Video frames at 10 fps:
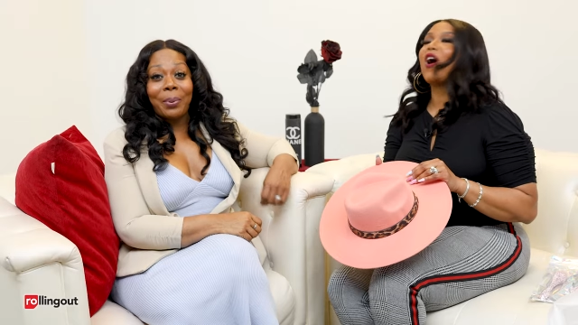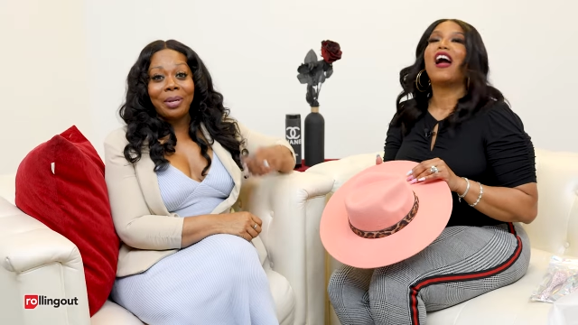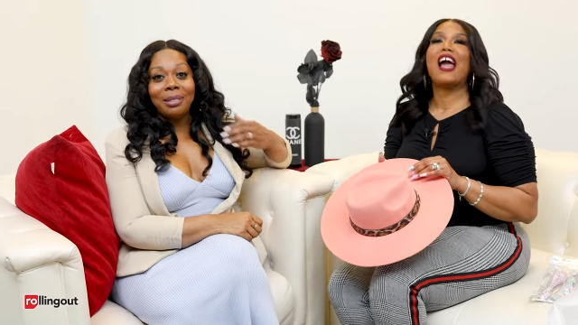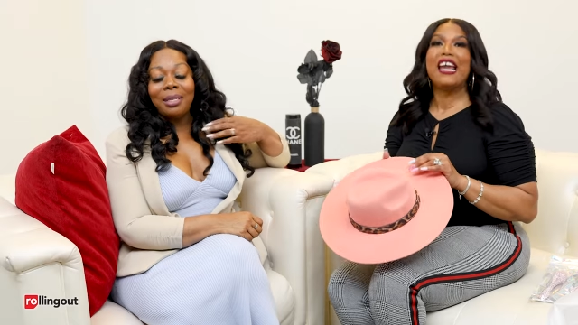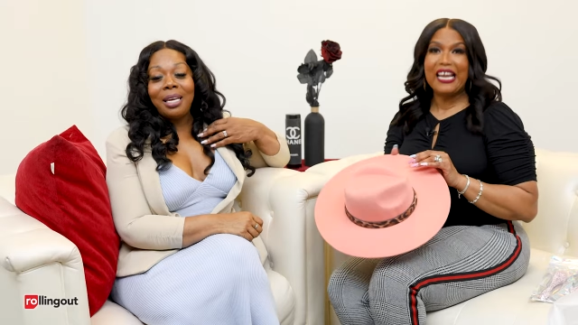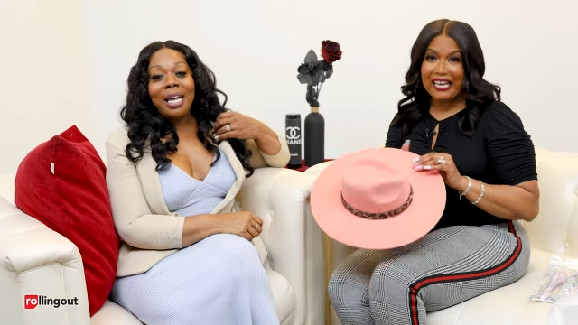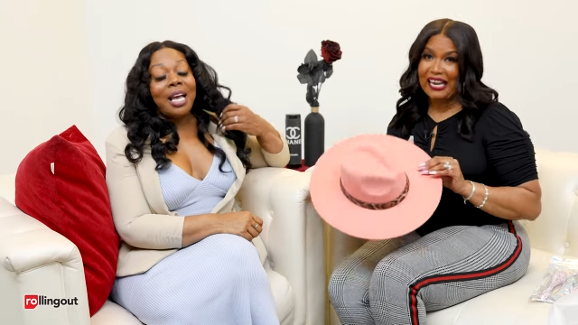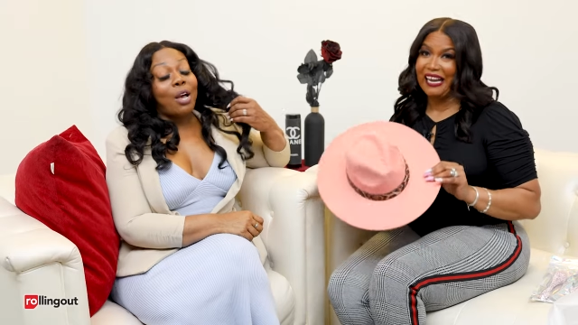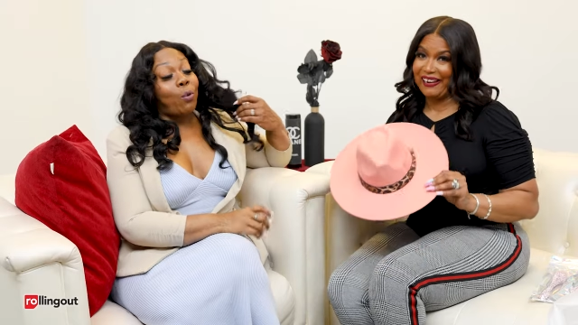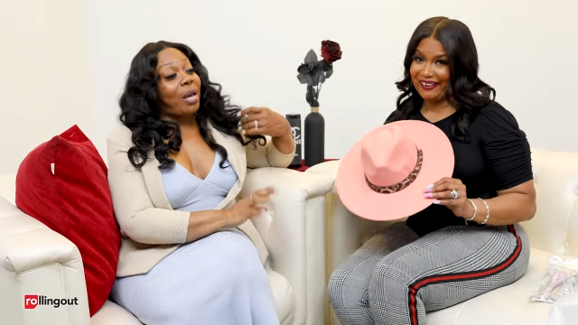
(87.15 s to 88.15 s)
Speaker 1: You are in
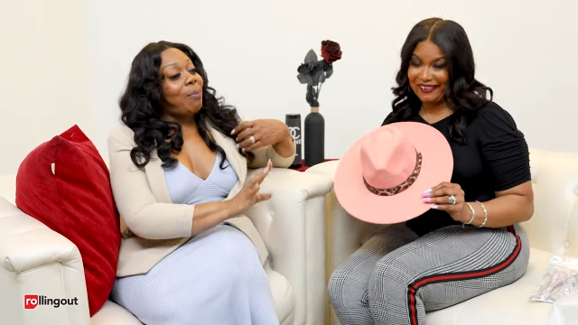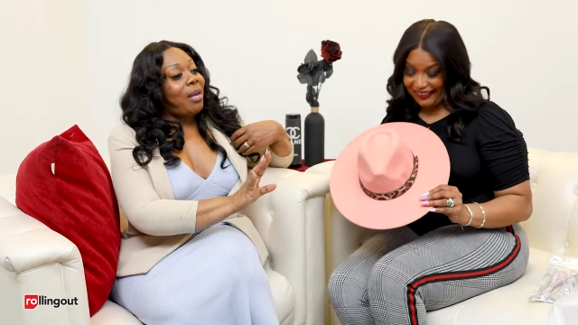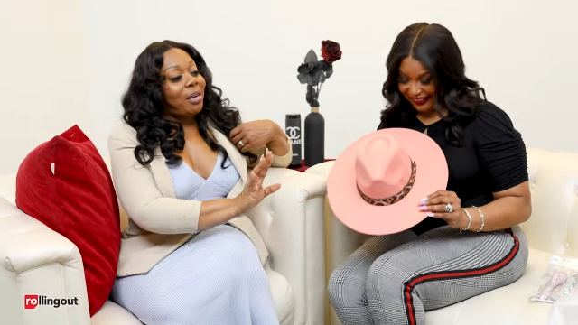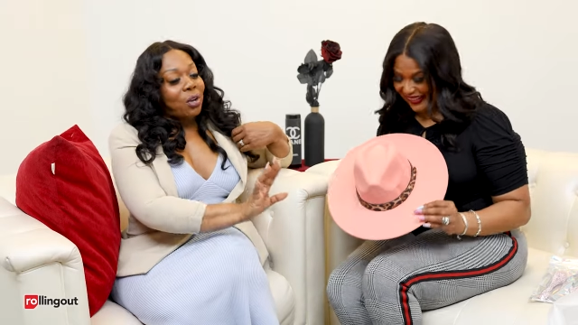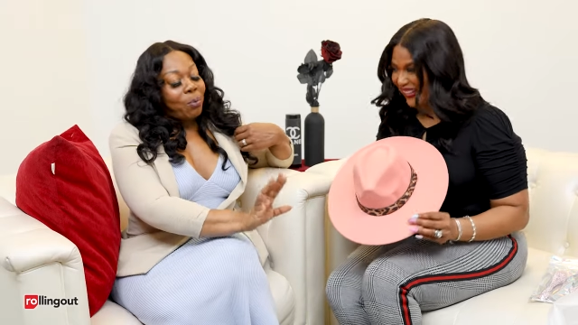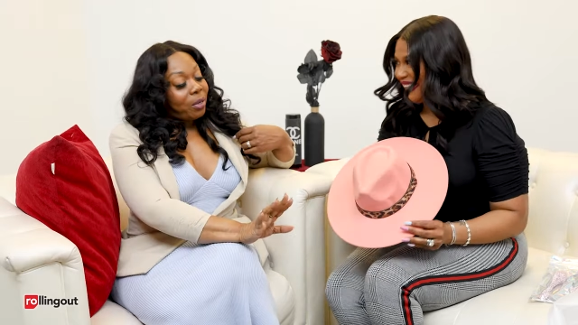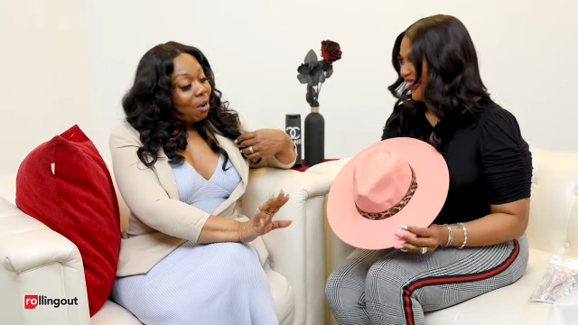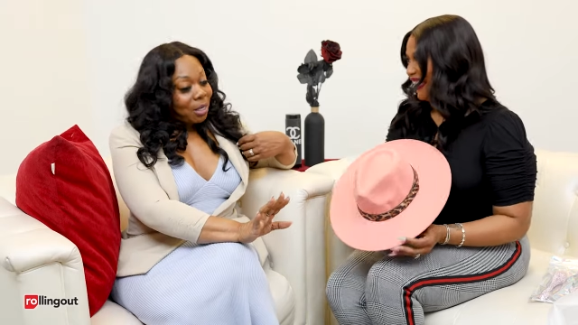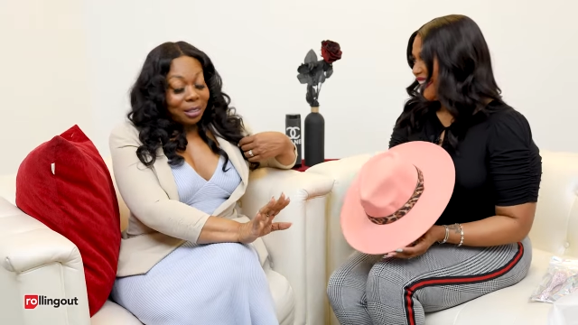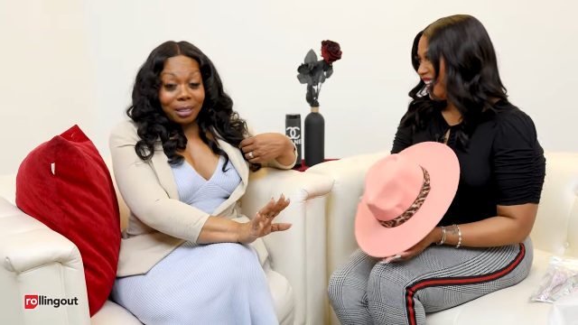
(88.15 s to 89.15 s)
here. Wait a minute! Don't put
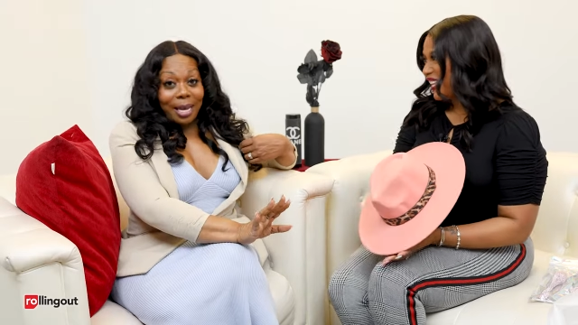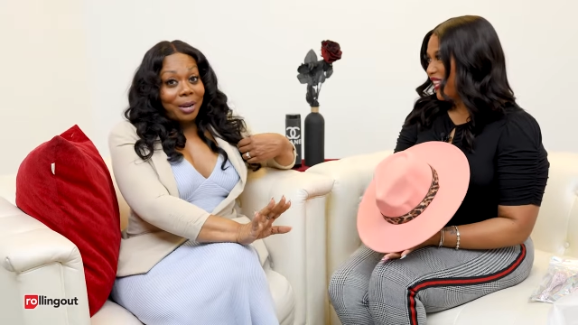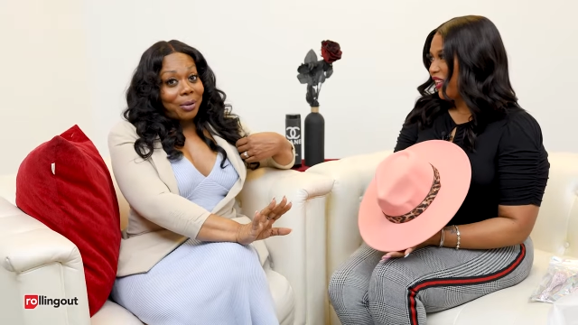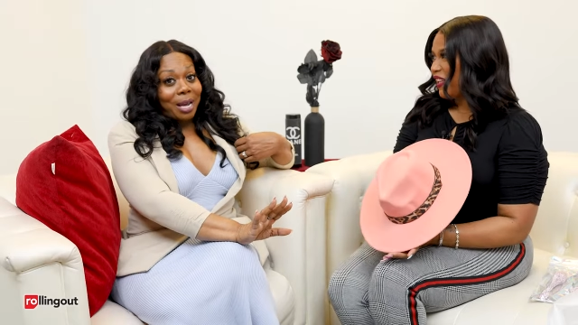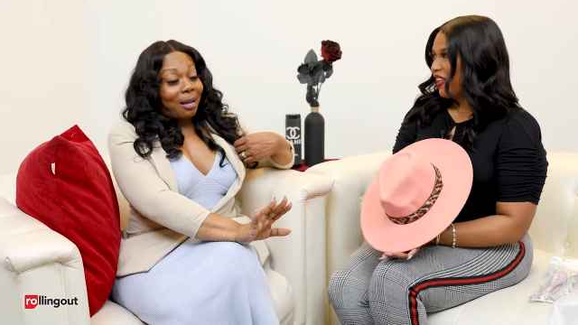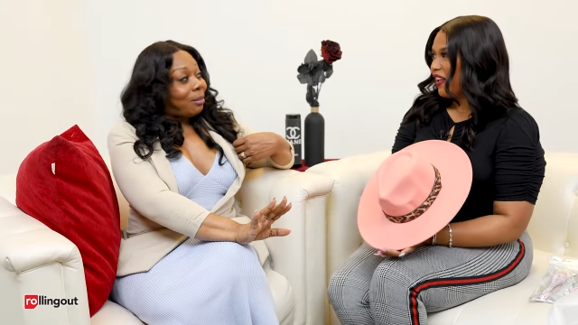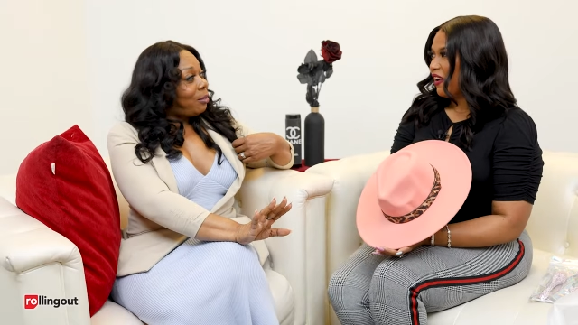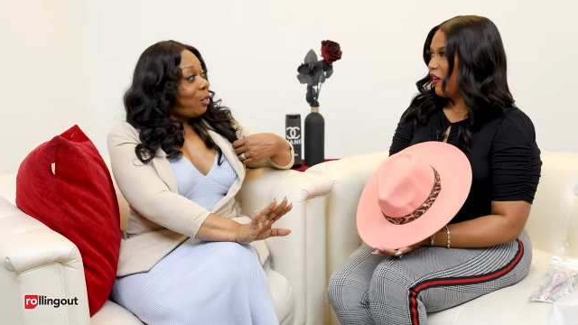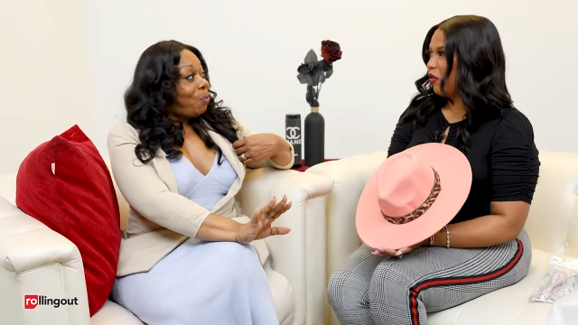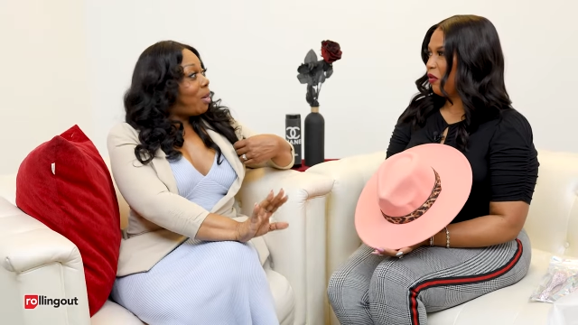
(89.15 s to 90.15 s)
on a stiletto now.
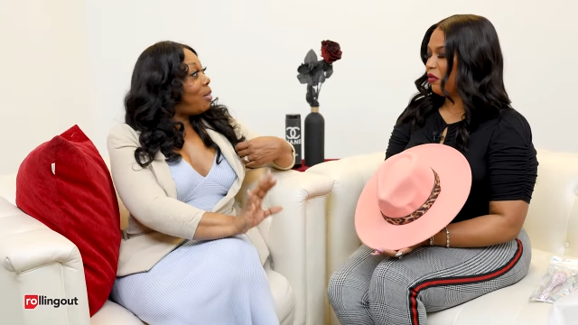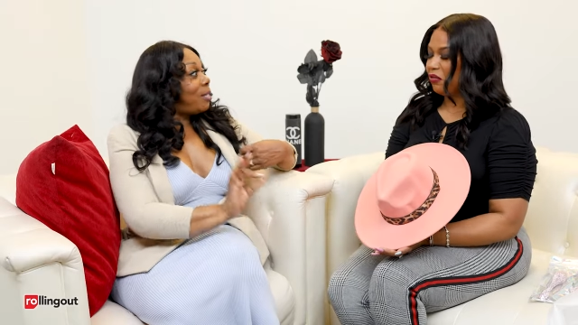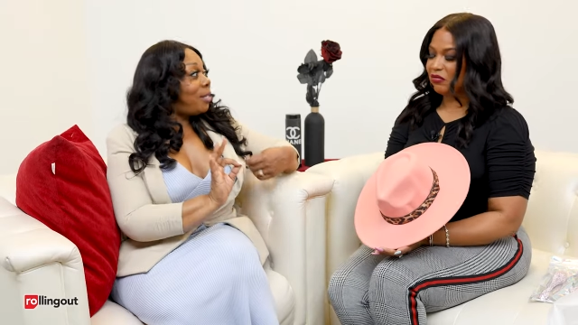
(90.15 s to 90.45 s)
You put on a